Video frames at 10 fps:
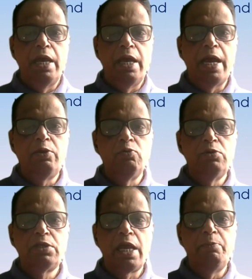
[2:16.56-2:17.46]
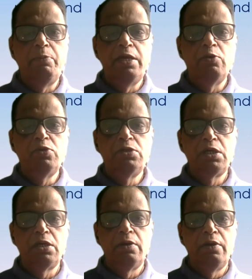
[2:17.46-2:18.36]
AI tools can be used
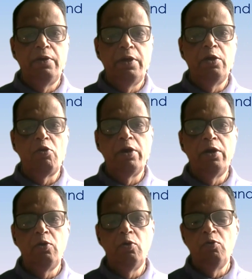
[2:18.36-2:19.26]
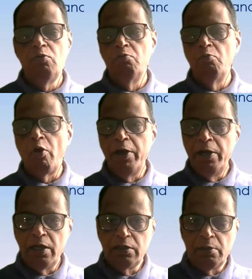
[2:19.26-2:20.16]
in order to
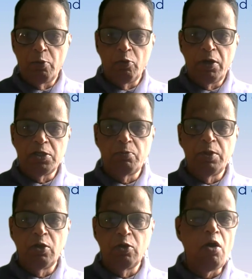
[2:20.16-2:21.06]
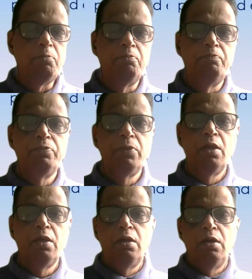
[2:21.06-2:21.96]
monitor the progress of the crop.
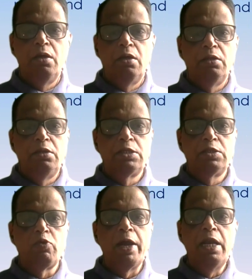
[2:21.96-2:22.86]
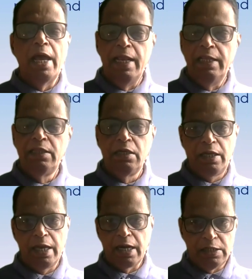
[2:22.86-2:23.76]
The soil health
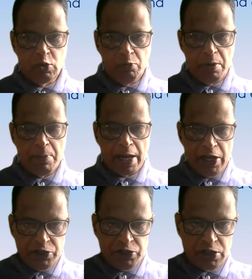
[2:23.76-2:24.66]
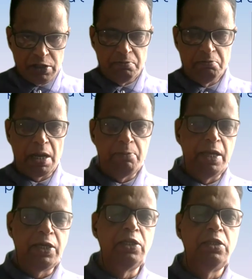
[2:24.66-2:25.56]
can also be managed by
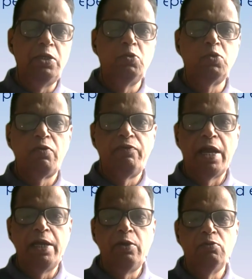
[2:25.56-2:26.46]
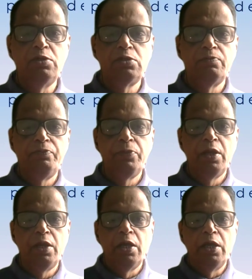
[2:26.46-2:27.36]
making the use of AI tools.
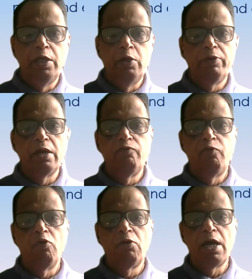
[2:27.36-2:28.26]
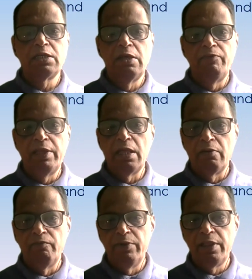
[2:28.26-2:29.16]
You can forecast the weather,
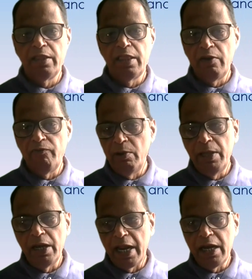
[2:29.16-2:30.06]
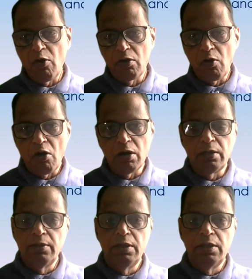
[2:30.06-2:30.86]
whether there will be rain or not,